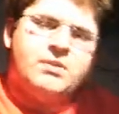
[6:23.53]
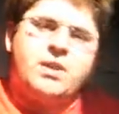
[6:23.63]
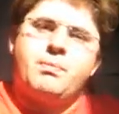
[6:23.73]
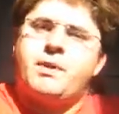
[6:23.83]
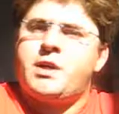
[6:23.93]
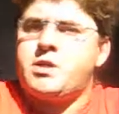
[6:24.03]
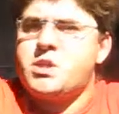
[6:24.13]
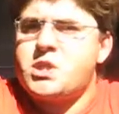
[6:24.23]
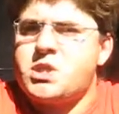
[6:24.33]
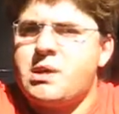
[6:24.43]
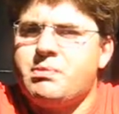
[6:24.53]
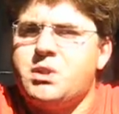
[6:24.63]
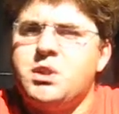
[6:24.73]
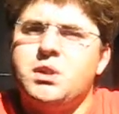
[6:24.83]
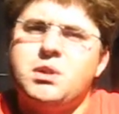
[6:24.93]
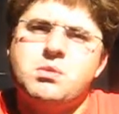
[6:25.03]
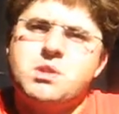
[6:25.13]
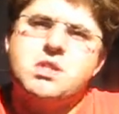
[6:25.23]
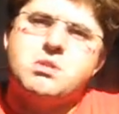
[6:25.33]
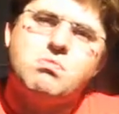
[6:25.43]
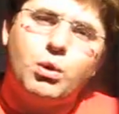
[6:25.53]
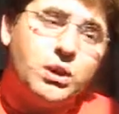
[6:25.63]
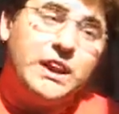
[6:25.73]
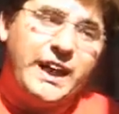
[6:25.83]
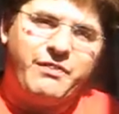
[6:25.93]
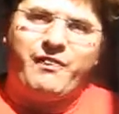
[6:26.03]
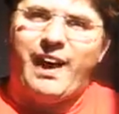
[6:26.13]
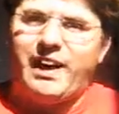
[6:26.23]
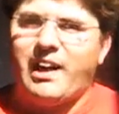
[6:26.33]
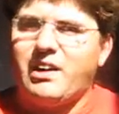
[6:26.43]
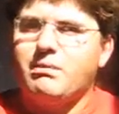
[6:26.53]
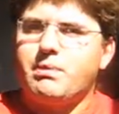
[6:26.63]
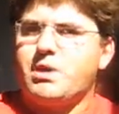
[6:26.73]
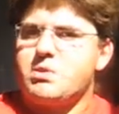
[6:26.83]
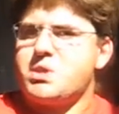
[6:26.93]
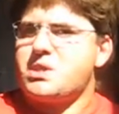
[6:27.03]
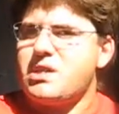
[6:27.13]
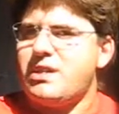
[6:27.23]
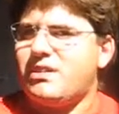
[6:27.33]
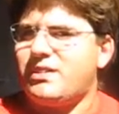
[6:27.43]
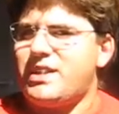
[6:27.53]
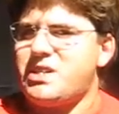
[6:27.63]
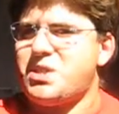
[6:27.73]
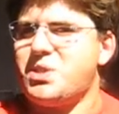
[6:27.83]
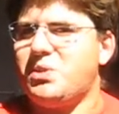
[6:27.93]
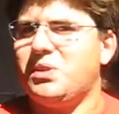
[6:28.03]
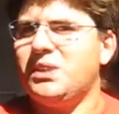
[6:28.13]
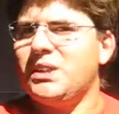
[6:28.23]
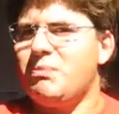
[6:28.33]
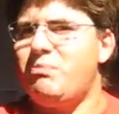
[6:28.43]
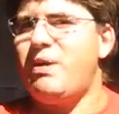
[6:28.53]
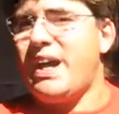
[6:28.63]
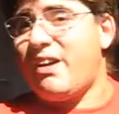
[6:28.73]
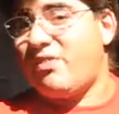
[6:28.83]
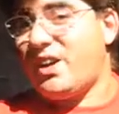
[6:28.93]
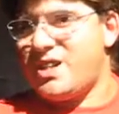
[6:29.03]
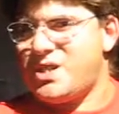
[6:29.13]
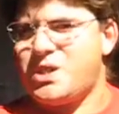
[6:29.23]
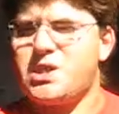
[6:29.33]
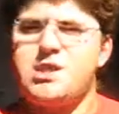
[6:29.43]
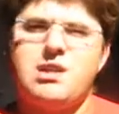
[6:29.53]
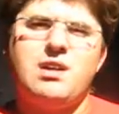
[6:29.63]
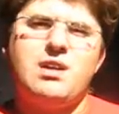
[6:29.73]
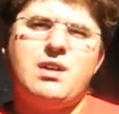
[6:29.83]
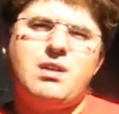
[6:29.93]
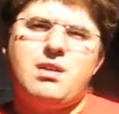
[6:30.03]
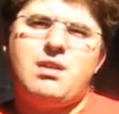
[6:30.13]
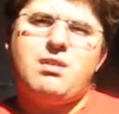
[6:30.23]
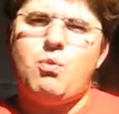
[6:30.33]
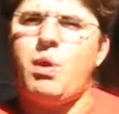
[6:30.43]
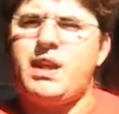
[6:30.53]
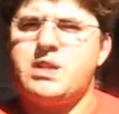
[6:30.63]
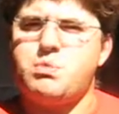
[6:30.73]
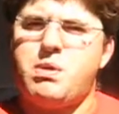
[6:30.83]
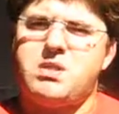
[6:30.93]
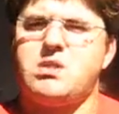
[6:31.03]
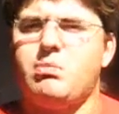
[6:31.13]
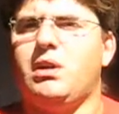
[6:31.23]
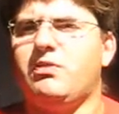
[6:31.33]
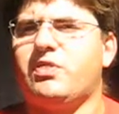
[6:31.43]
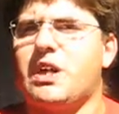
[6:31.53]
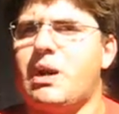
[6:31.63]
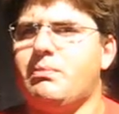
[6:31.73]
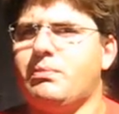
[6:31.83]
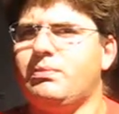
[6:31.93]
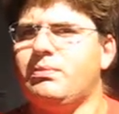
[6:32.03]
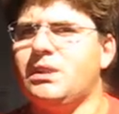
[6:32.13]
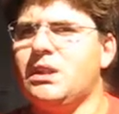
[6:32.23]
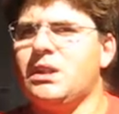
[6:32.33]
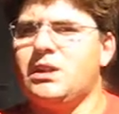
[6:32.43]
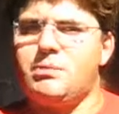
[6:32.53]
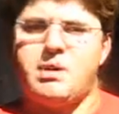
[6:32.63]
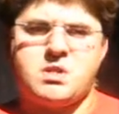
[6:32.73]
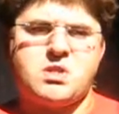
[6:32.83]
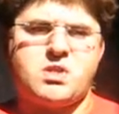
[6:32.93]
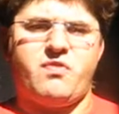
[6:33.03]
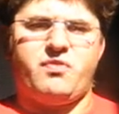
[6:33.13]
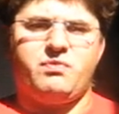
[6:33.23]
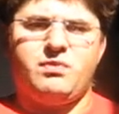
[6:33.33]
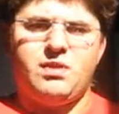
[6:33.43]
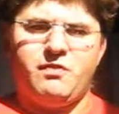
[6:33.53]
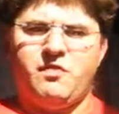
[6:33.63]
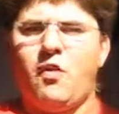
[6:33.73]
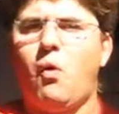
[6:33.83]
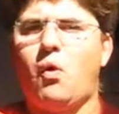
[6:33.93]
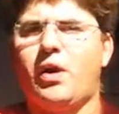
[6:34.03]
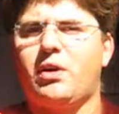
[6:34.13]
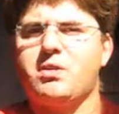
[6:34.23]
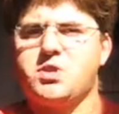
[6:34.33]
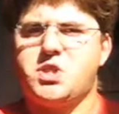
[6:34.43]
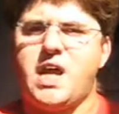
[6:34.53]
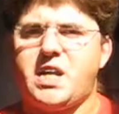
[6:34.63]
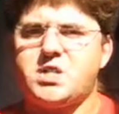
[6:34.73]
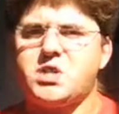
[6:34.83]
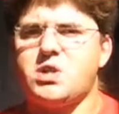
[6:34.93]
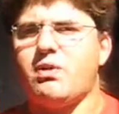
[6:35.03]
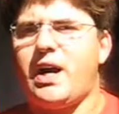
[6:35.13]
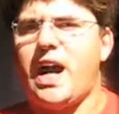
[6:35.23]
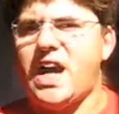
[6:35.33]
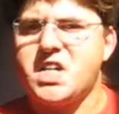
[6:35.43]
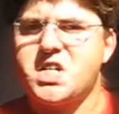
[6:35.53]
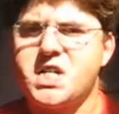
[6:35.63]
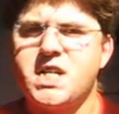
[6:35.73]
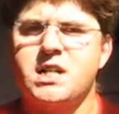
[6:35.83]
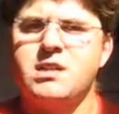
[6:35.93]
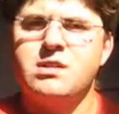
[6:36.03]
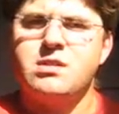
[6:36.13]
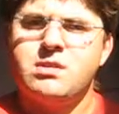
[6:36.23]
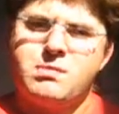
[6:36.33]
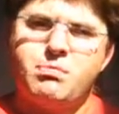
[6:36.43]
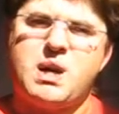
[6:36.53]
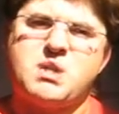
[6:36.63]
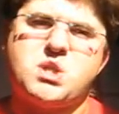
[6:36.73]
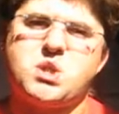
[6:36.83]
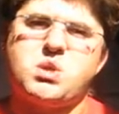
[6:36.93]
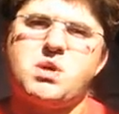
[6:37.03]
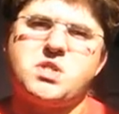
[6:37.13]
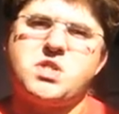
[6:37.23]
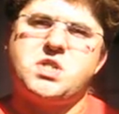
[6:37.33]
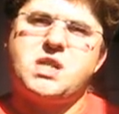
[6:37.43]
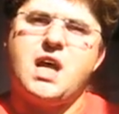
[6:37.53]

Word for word: An operating system to use this multi-threading because it has to benefit as well as possible from presence of four, six, or eight processors,